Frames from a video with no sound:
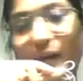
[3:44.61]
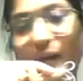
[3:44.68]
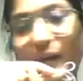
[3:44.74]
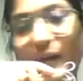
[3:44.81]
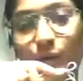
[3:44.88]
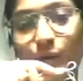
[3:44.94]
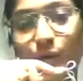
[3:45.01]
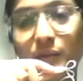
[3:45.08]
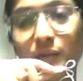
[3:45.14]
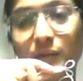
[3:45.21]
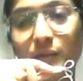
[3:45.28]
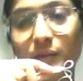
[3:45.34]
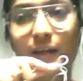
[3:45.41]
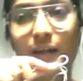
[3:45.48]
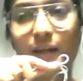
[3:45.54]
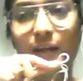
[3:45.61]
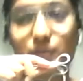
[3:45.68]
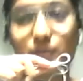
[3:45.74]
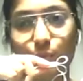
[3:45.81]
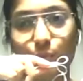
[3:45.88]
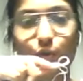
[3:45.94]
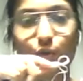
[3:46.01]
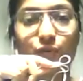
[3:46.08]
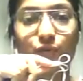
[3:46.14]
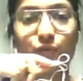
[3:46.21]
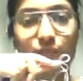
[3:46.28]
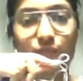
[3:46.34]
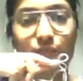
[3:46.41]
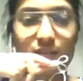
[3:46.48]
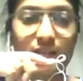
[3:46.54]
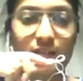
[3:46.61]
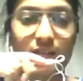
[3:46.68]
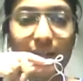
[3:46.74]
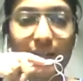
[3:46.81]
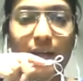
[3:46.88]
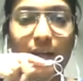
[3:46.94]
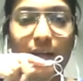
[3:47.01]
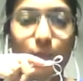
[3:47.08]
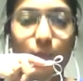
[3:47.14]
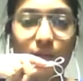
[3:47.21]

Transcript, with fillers: couldn't manage both of study and work.